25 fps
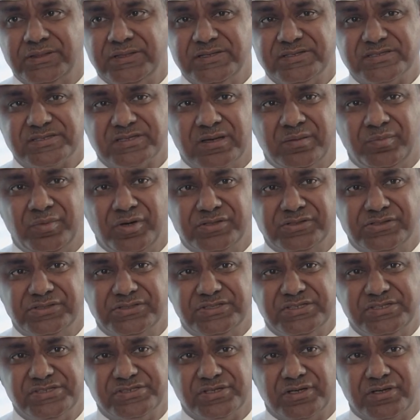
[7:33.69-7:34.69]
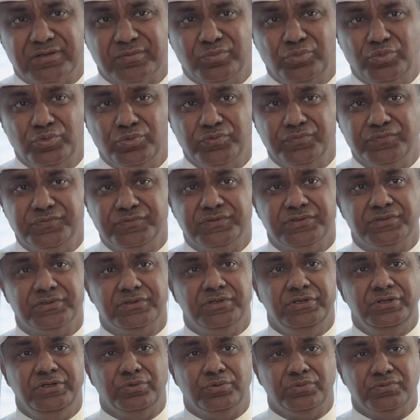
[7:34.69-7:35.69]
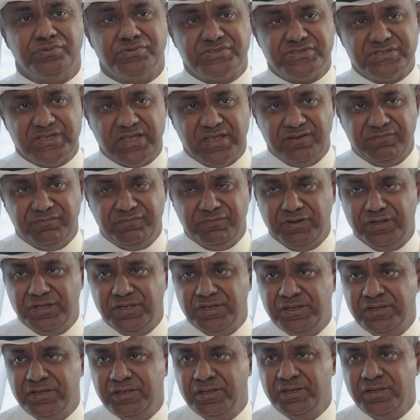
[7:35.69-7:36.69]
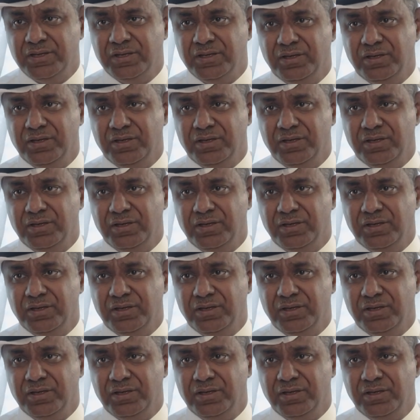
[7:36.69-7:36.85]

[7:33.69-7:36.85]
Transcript: these commodities are moved safely,